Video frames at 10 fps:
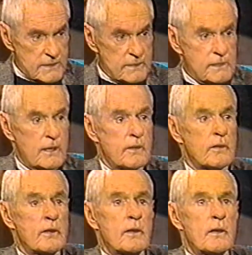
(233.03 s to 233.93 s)
and
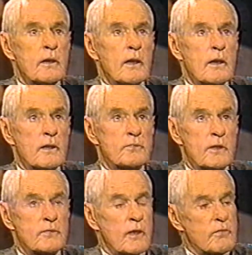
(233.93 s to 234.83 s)

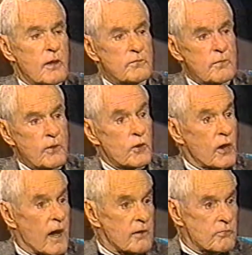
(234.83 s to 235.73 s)
LSD itself comes from an
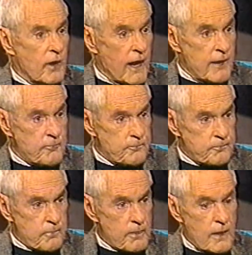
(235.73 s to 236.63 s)
ergot of rye.
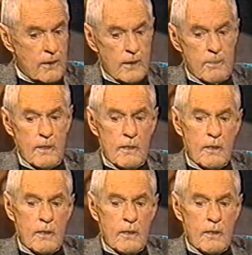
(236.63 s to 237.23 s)
And